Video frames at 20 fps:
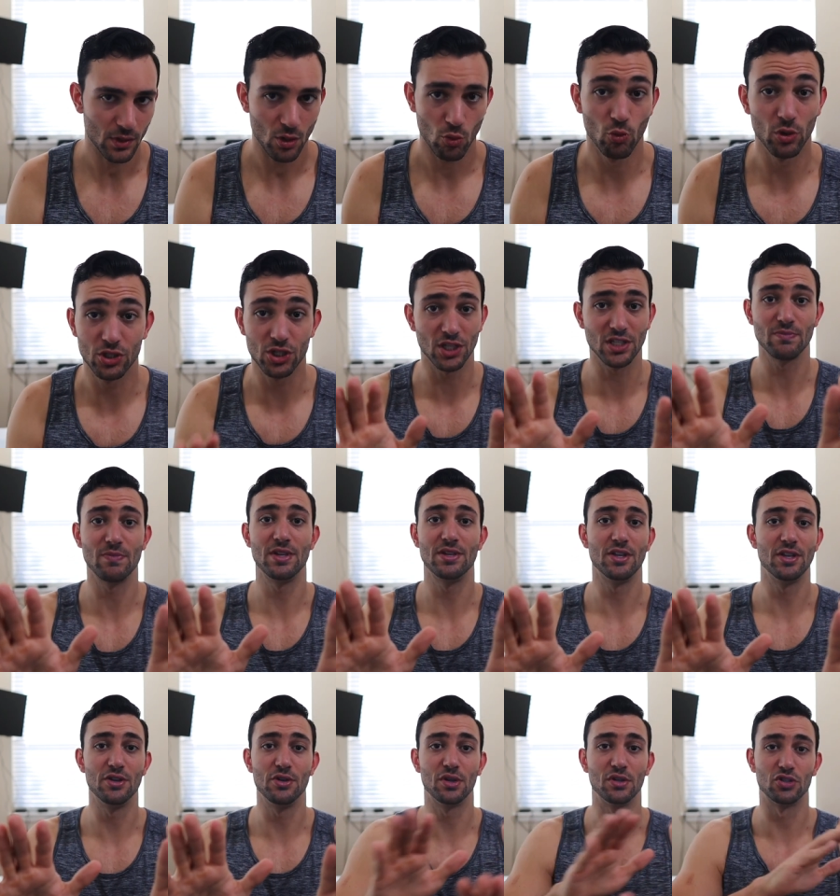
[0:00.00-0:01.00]
Which doesn't mean
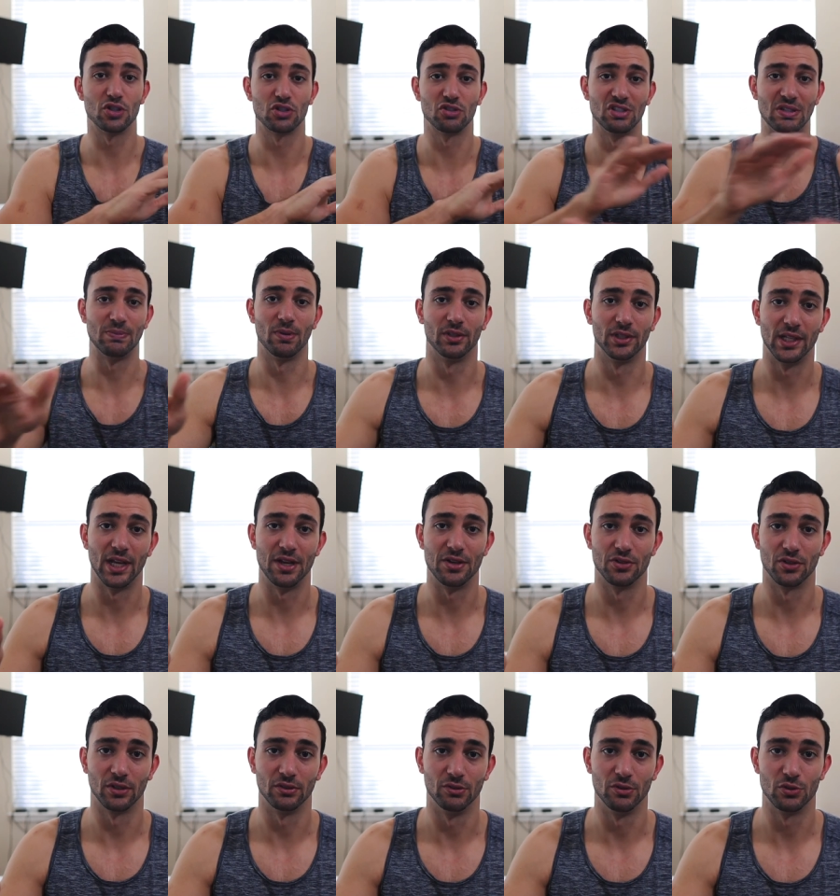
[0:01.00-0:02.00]
that you can just sleep all day and
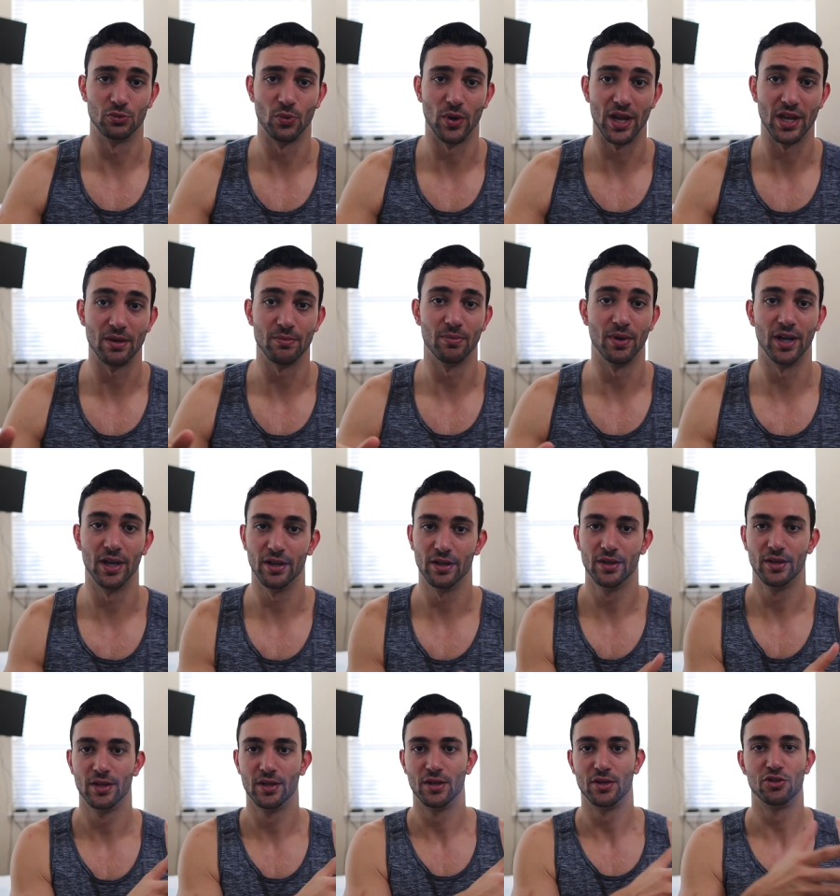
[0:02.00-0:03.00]
you're going to lose weight, but
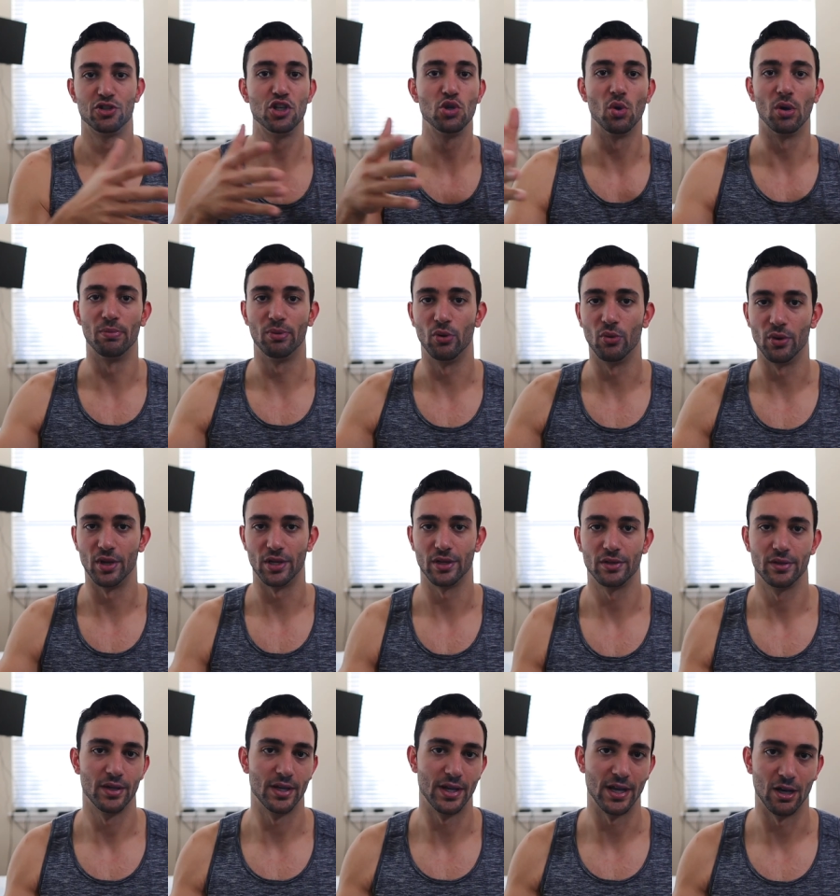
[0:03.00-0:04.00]
to a point
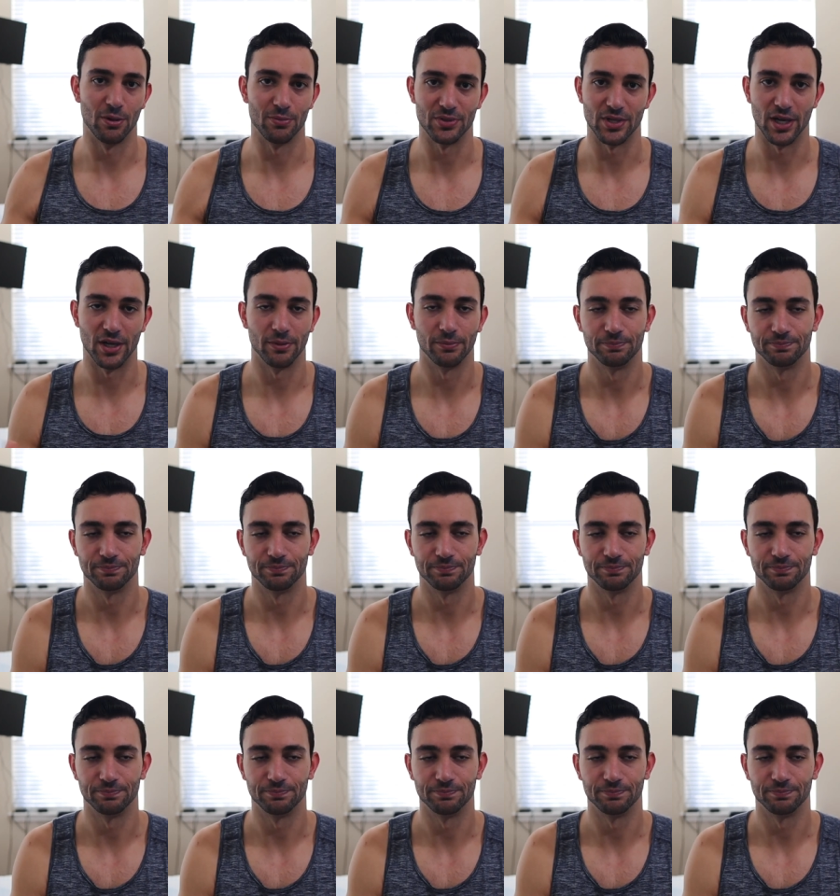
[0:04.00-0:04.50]
it helps out.